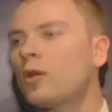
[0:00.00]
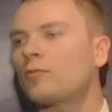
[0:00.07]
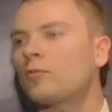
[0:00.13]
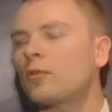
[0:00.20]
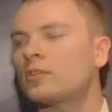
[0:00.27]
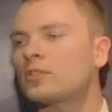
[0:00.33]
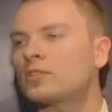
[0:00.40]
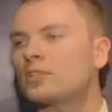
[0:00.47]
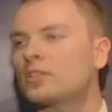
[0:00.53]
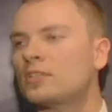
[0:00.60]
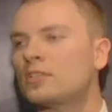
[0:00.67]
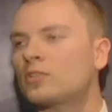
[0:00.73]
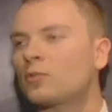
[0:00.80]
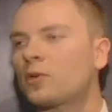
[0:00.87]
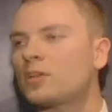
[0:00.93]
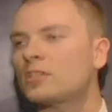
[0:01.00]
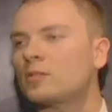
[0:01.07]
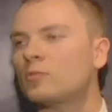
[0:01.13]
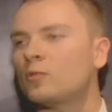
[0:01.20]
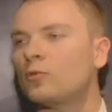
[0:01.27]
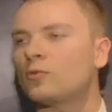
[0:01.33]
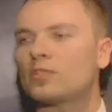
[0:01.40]
off all these these crazy
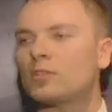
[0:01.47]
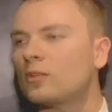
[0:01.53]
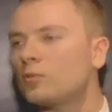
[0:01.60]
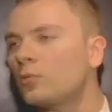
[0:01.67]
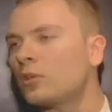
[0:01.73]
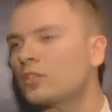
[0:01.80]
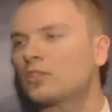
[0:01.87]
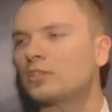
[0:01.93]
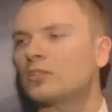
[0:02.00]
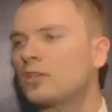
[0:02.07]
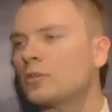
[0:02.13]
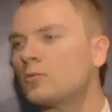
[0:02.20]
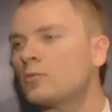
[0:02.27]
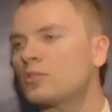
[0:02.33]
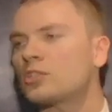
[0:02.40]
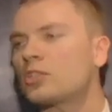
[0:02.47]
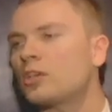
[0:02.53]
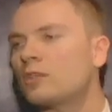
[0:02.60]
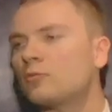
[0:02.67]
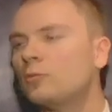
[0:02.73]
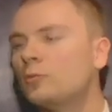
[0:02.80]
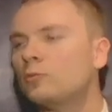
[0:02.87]
moves in one continuous
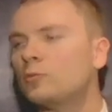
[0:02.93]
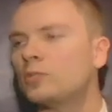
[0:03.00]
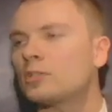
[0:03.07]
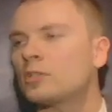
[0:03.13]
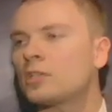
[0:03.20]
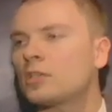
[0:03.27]
chain of movement.